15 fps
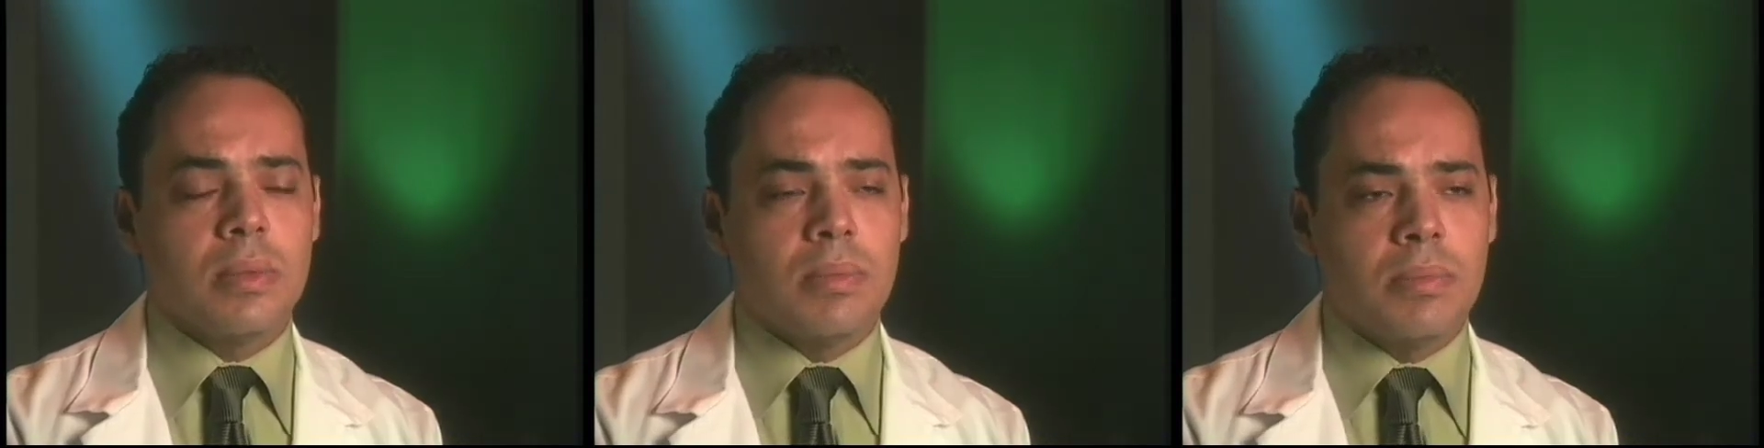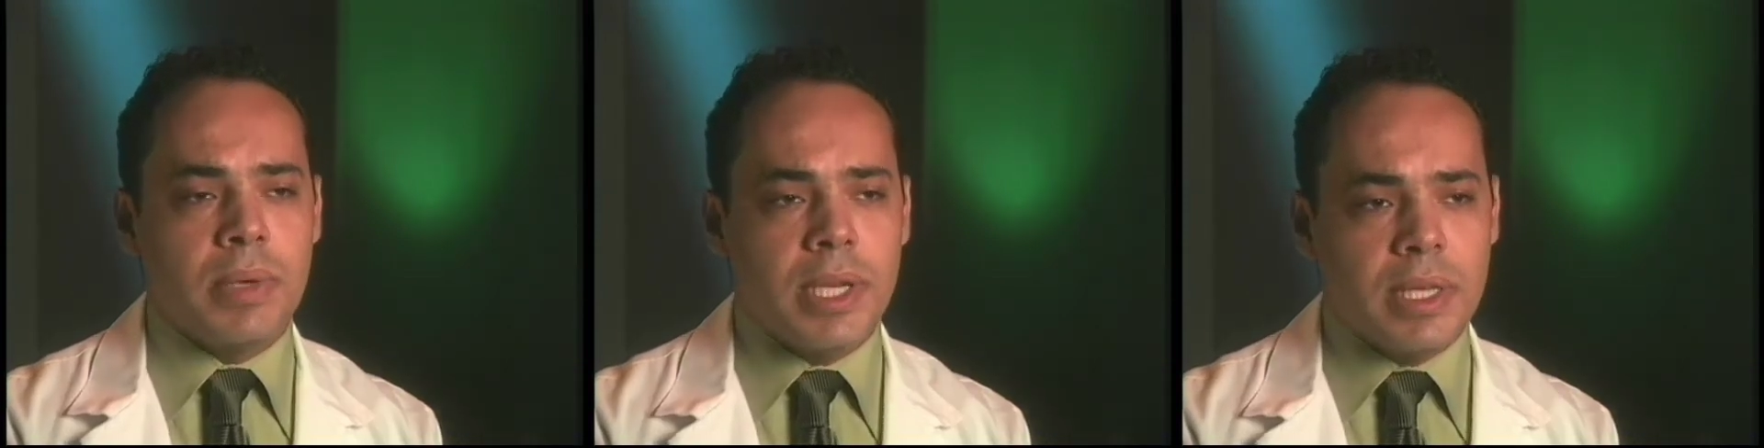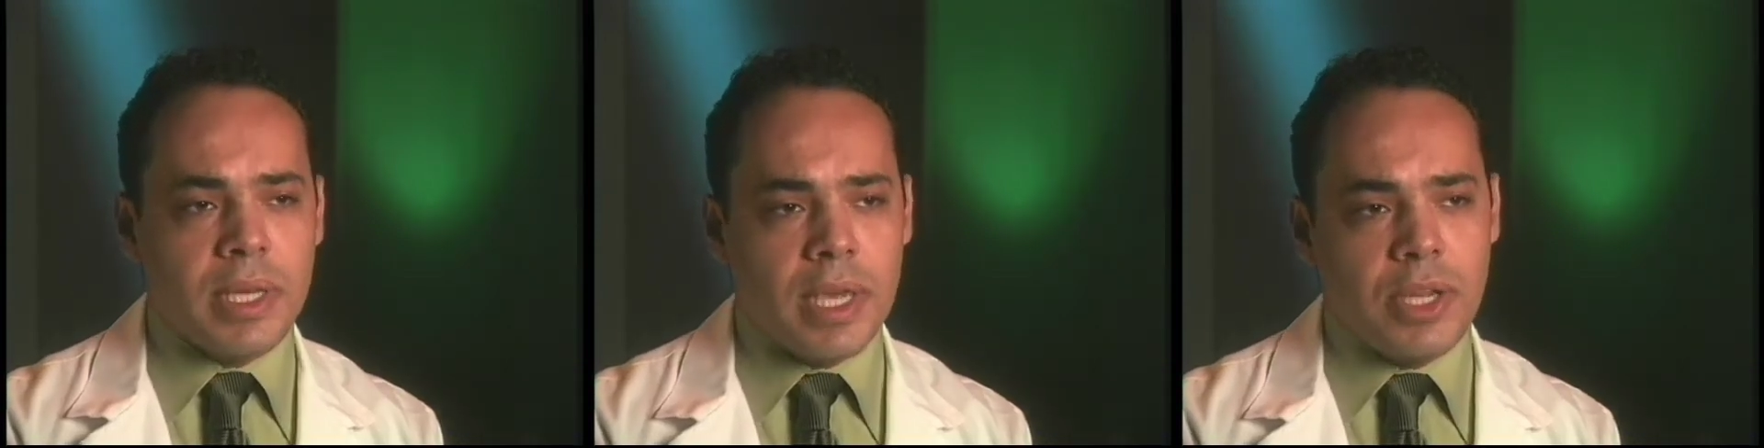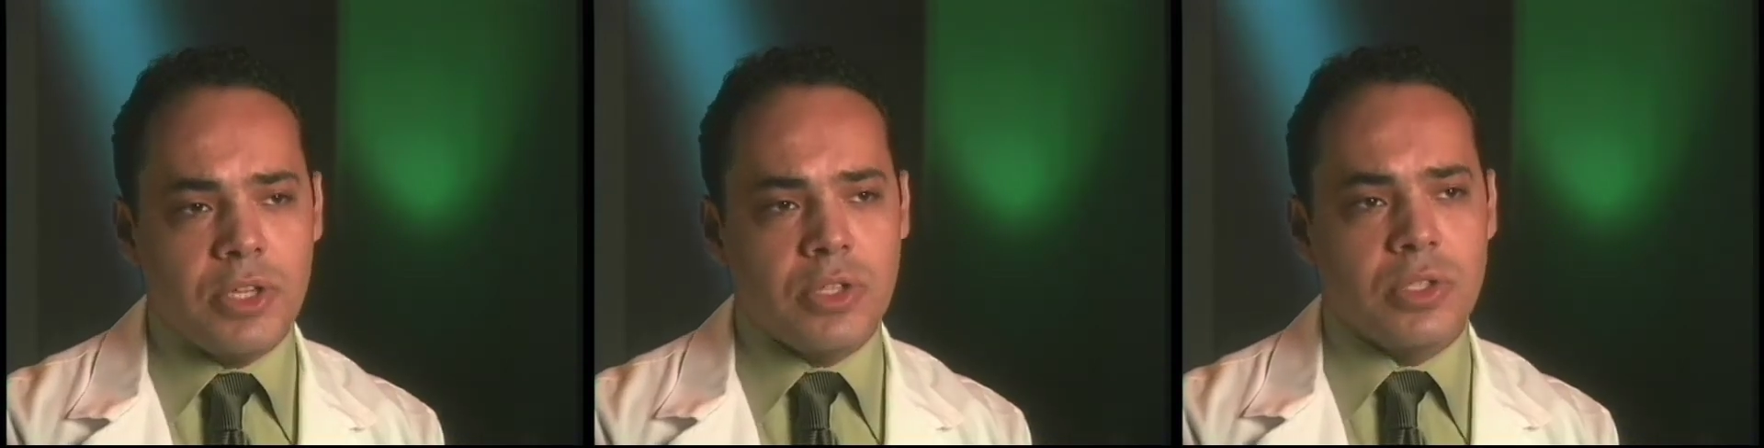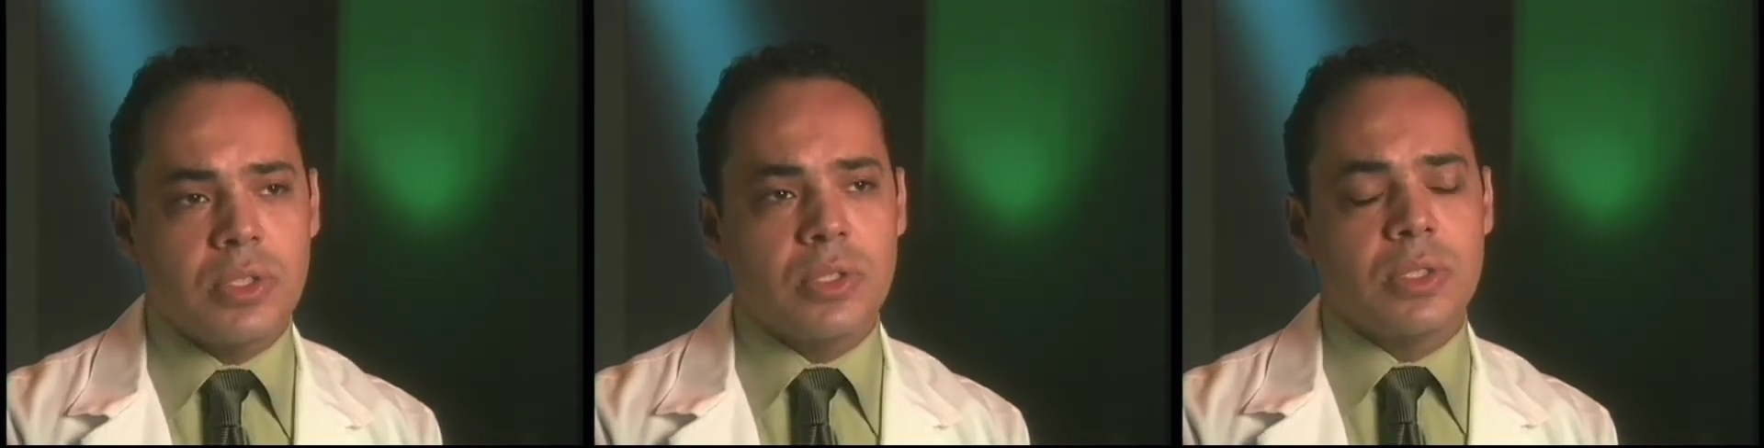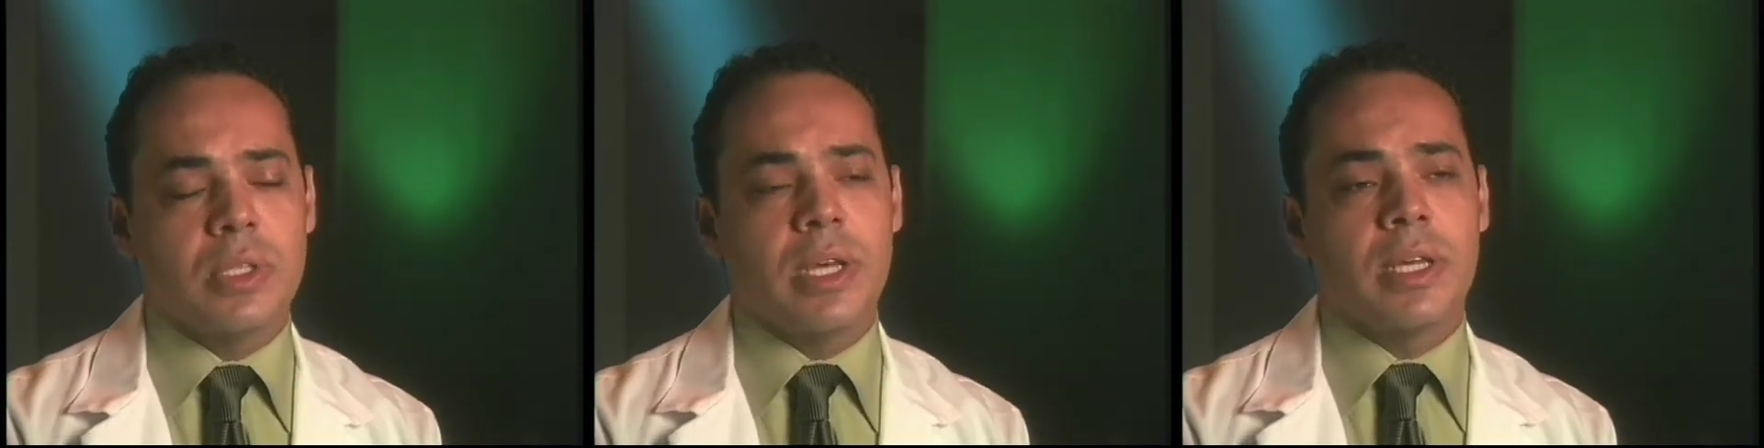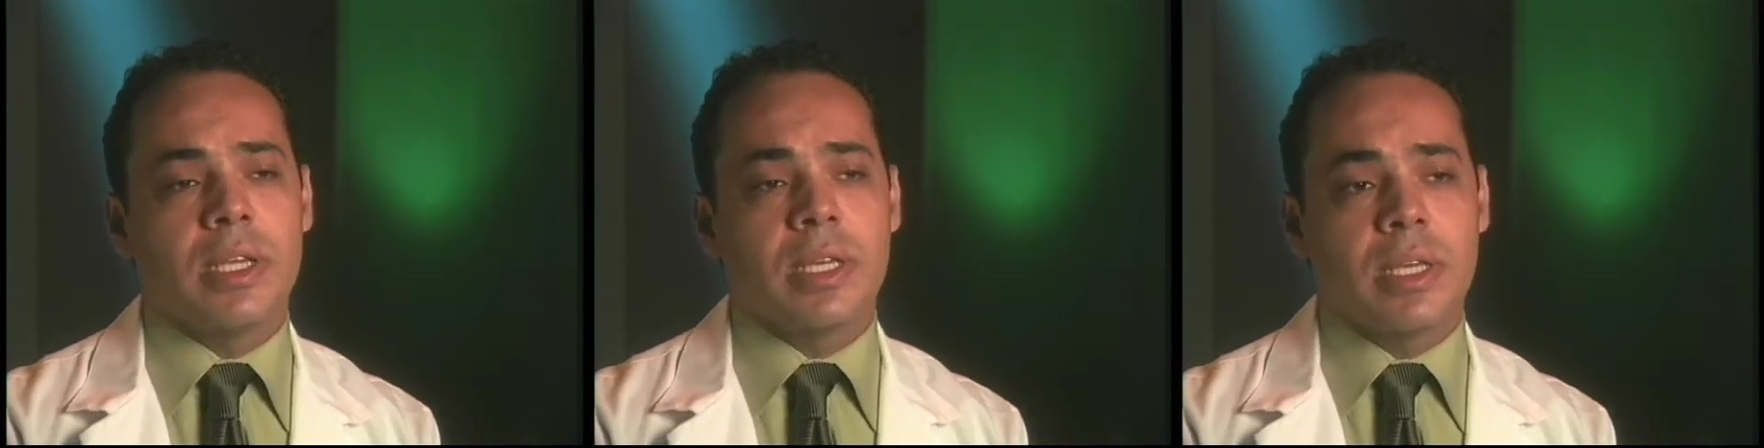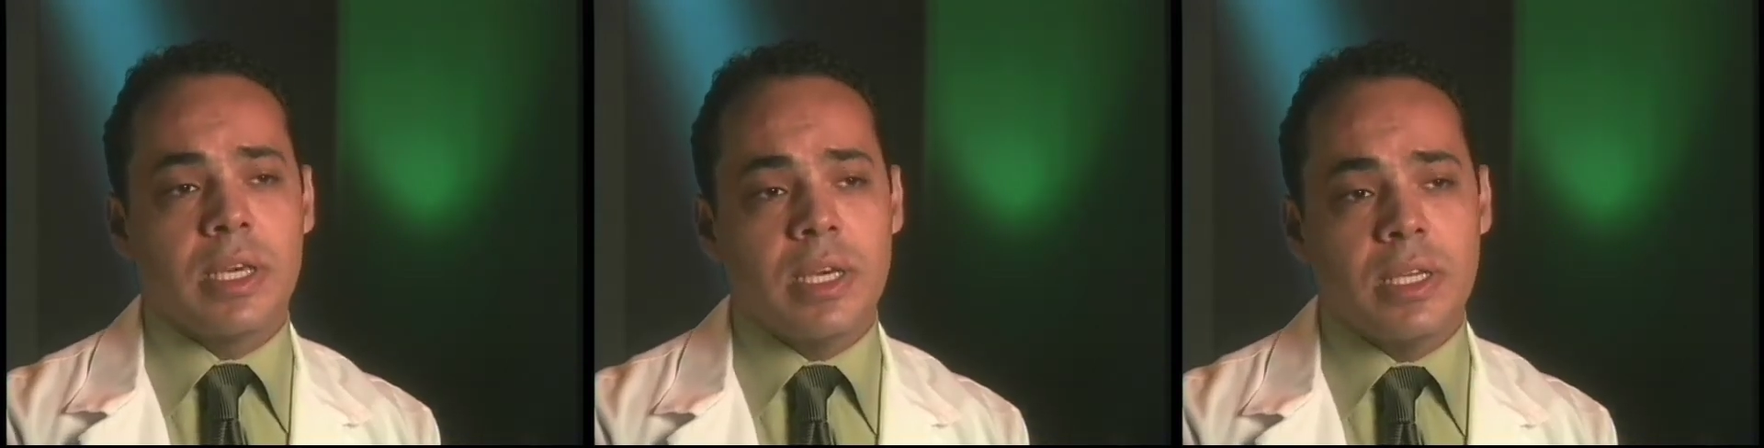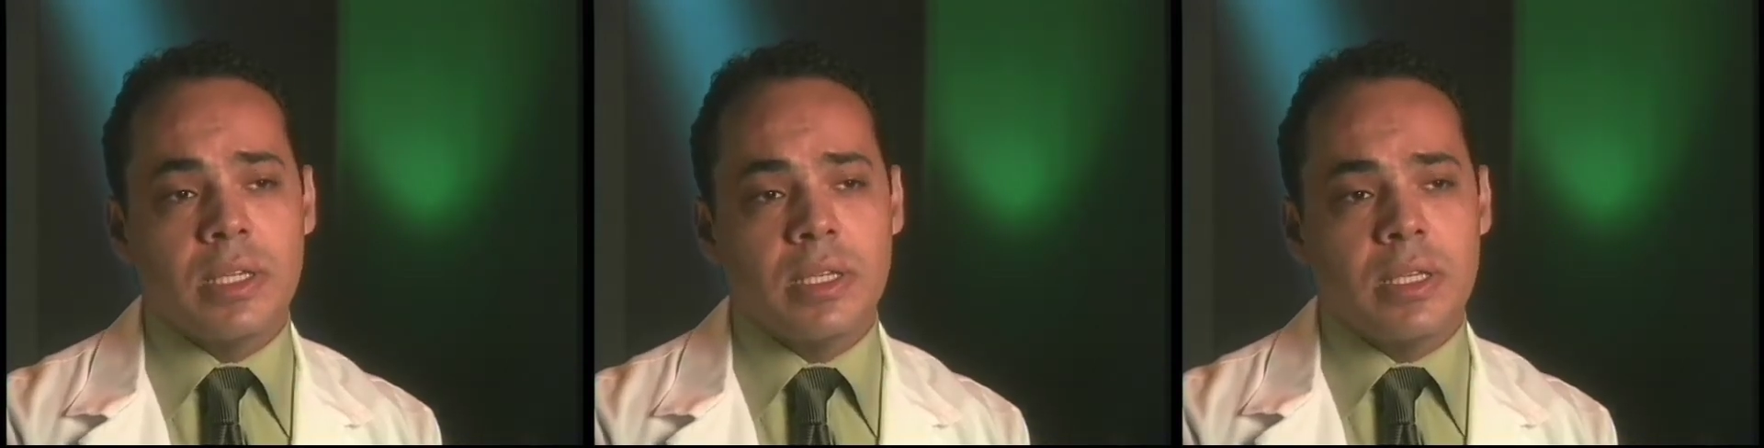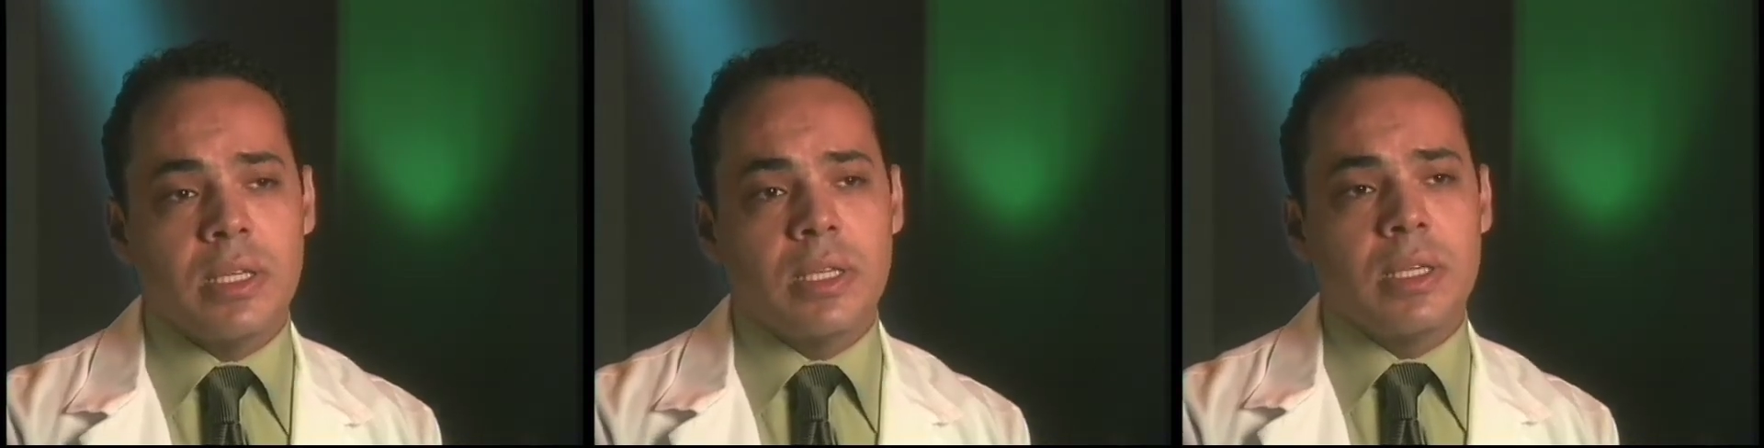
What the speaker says: medications that, again,